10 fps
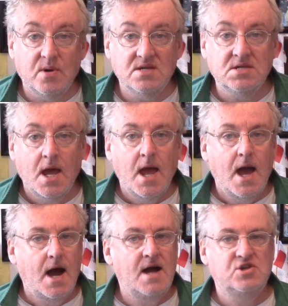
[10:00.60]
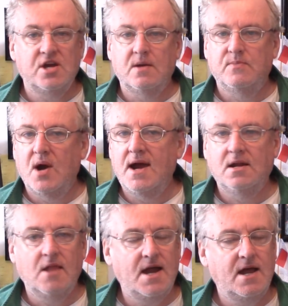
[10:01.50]
race. Uh, Jacob Bryan,
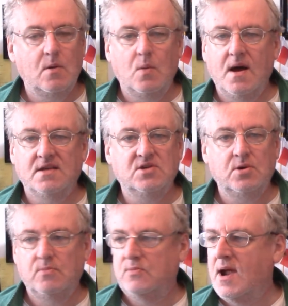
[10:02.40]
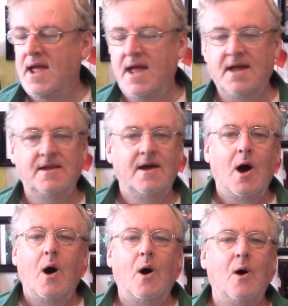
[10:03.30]
Illini West, who ran
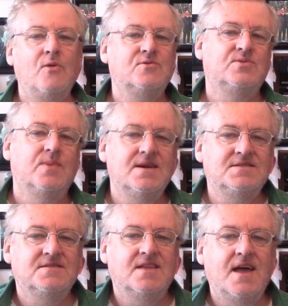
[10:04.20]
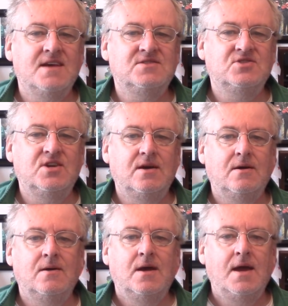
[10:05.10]
all those races last
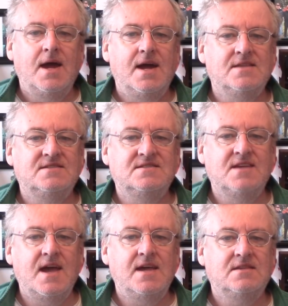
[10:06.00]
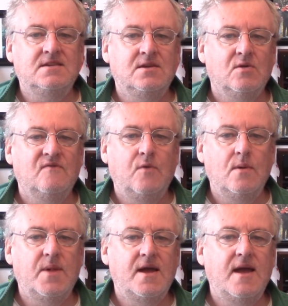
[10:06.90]
year at state, you know, the
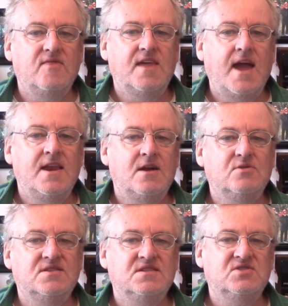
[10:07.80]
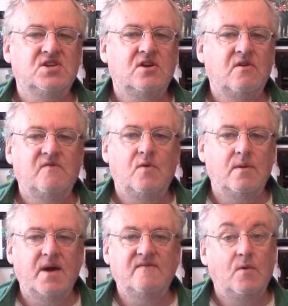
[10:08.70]
4x8, the 800, 1600,
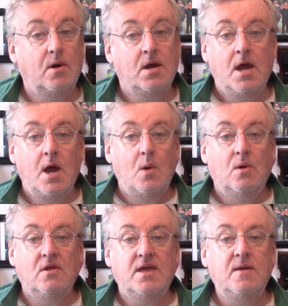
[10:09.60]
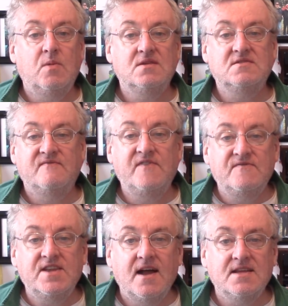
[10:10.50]
4x4. Well, he runs a
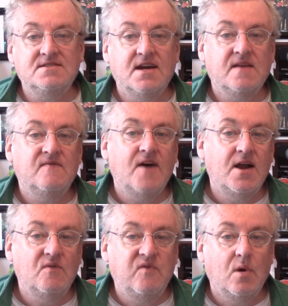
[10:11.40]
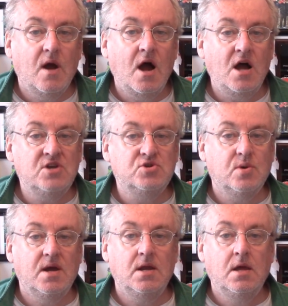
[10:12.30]
59 second final
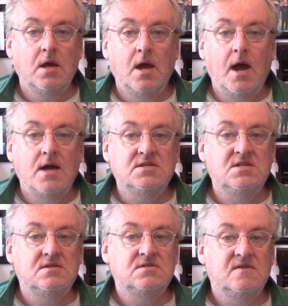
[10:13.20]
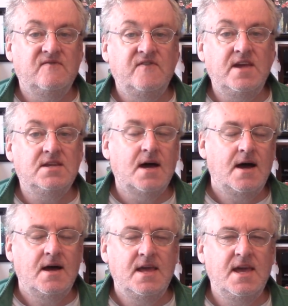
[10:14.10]
400 to defeat
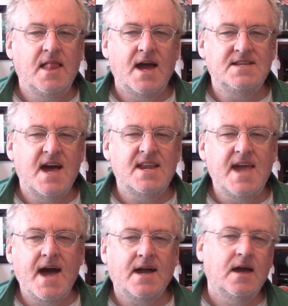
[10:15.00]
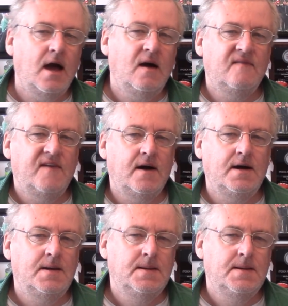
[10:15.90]
uh, Eli Tenyak of uh,